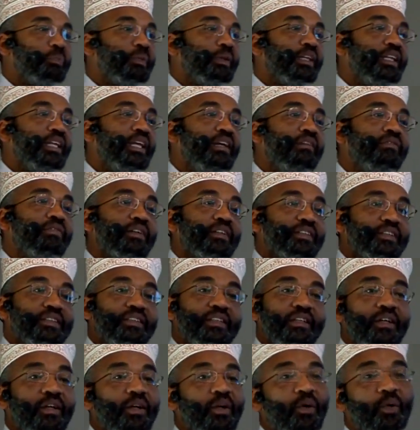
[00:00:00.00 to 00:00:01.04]

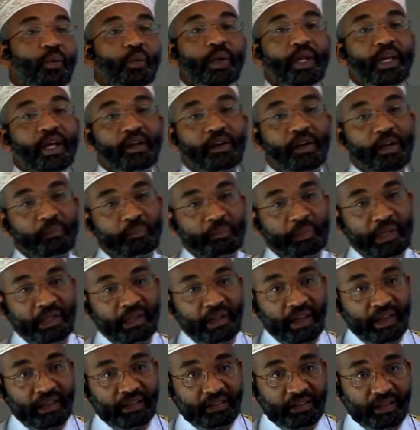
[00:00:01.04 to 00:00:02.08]
believers, we cannot be
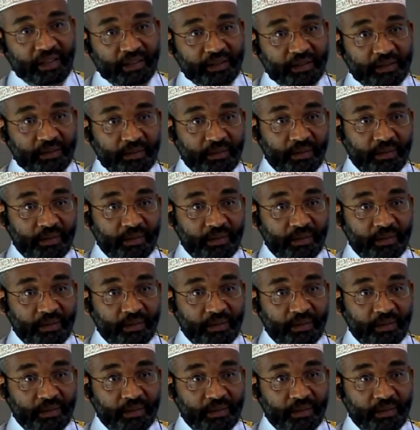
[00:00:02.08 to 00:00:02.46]
like that.